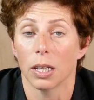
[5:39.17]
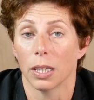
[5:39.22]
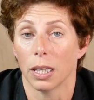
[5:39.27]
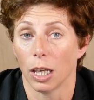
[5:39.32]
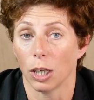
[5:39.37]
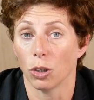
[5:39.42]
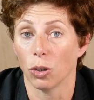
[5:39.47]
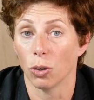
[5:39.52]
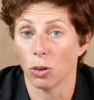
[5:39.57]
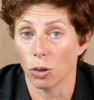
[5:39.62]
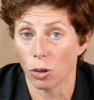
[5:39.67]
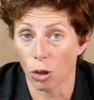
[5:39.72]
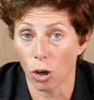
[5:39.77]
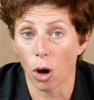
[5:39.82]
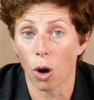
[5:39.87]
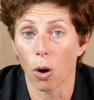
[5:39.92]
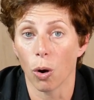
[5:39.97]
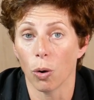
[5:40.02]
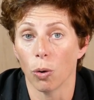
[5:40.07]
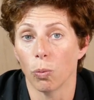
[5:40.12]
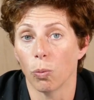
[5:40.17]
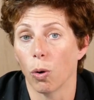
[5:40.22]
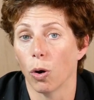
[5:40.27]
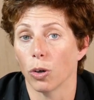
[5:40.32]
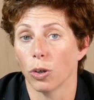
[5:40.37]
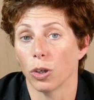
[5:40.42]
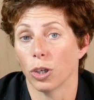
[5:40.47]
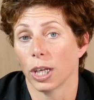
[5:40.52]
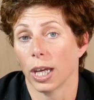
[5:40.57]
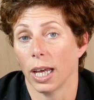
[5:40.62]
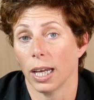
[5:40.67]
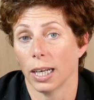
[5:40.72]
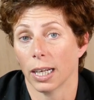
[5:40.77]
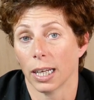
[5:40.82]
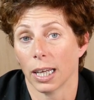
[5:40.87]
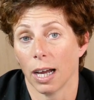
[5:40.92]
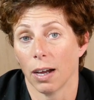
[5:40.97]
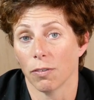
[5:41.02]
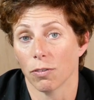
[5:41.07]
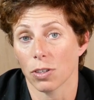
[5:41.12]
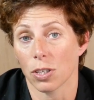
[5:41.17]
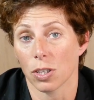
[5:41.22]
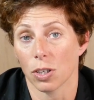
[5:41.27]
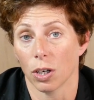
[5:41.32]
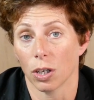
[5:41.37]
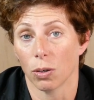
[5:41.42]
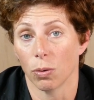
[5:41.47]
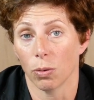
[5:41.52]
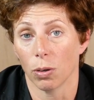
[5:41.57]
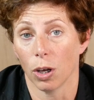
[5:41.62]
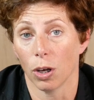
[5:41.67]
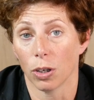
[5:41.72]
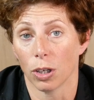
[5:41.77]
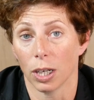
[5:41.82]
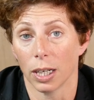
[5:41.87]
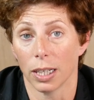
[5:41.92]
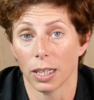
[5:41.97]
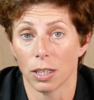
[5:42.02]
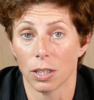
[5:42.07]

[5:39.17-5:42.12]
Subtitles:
that you know what you can and can't recycle locally.